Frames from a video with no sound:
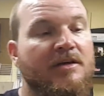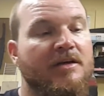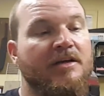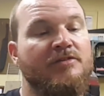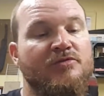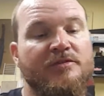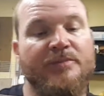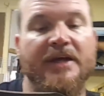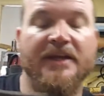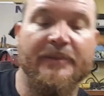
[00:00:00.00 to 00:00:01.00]
And this was a
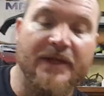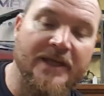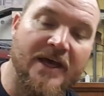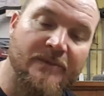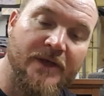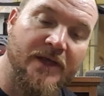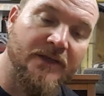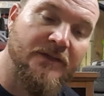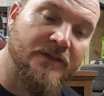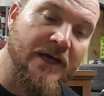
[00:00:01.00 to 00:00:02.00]
blade that my dad
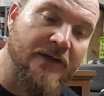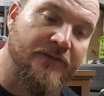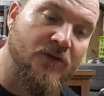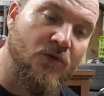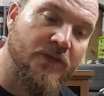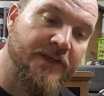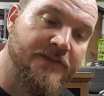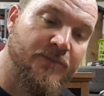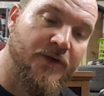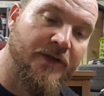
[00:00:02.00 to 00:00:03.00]
made out of an old leaf
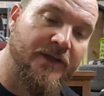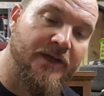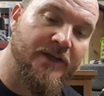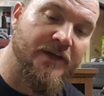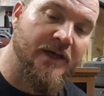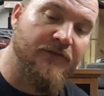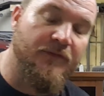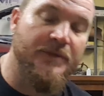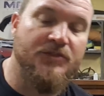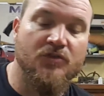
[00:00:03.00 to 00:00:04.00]
spring that he got
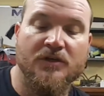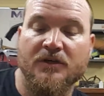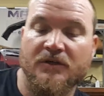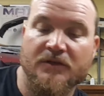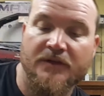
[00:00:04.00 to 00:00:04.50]
from a truck.